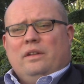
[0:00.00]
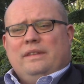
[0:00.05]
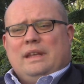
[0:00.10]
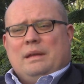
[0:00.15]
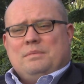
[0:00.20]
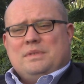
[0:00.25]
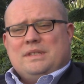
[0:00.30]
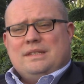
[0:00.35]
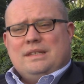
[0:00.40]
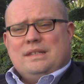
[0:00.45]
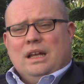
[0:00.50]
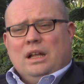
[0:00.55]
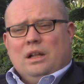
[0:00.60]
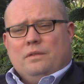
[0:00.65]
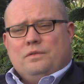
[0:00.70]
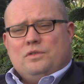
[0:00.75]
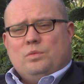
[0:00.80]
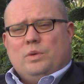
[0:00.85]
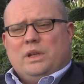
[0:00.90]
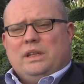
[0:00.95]

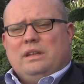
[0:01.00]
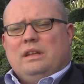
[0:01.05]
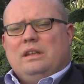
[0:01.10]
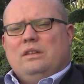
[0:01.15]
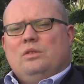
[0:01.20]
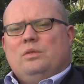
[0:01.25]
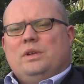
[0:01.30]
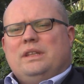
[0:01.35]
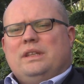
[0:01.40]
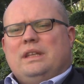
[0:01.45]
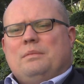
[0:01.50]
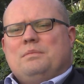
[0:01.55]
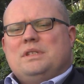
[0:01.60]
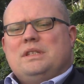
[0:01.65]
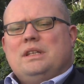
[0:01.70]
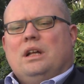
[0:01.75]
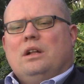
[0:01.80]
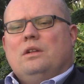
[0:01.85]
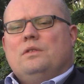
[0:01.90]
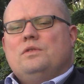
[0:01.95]
themselves when they do it
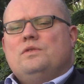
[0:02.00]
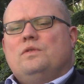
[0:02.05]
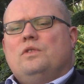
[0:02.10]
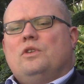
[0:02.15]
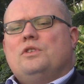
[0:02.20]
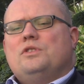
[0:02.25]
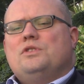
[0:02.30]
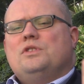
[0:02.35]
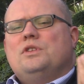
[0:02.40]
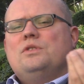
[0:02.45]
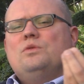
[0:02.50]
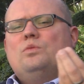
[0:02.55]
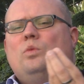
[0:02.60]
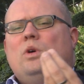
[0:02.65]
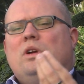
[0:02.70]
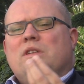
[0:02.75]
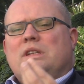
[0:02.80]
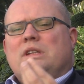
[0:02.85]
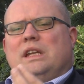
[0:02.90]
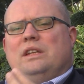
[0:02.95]
themselves versus
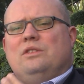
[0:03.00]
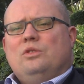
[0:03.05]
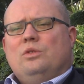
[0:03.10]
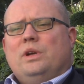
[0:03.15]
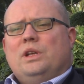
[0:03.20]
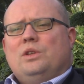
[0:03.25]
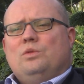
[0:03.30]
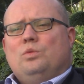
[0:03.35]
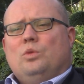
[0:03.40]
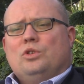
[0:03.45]
when they do it